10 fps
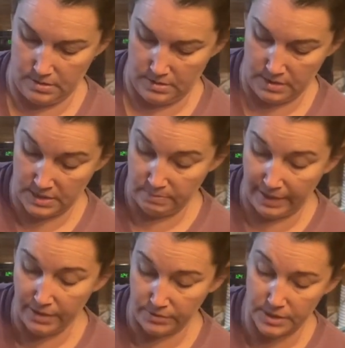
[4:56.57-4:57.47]
It
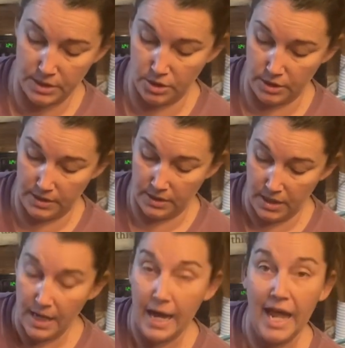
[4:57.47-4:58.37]
smells good.
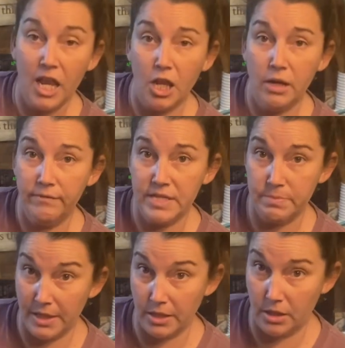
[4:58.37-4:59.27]
I love the
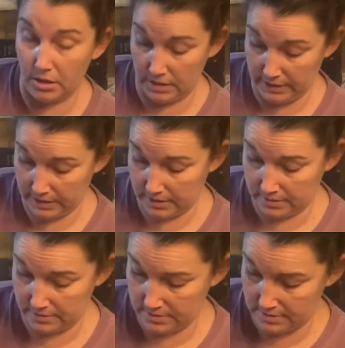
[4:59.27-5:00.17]
smell of garlic.
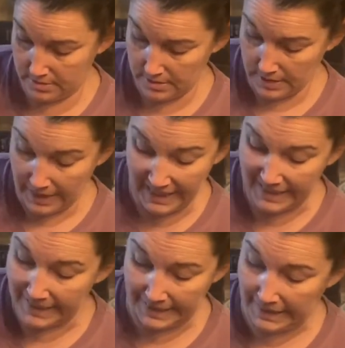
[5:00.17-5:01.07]
in
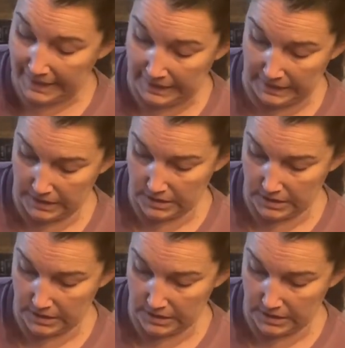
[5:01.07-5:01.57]
anything.